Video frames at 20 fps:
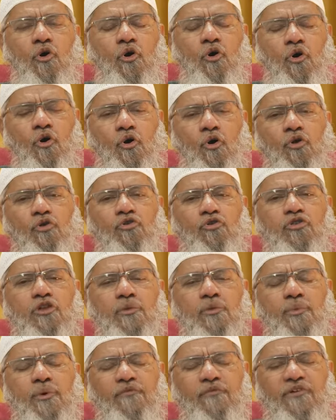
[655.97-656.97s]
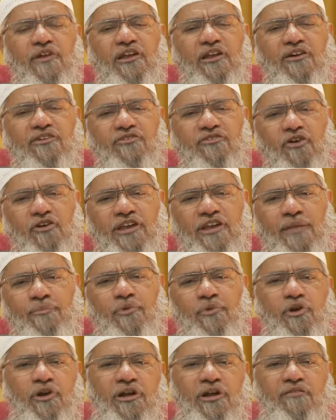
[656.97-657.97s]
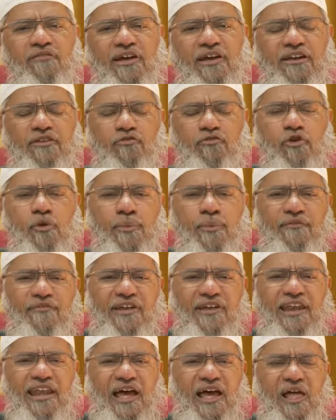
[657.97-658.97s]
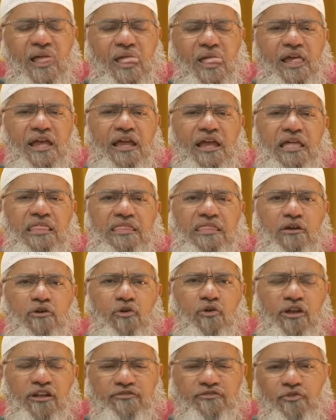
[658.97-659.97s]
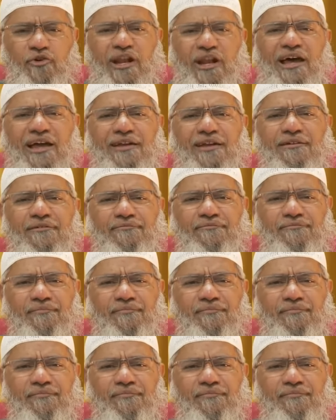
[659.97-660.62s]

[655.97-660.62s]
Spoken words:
Hold to the rope of Allah strongly and be not divided. The rope of Allah is the glorious Quran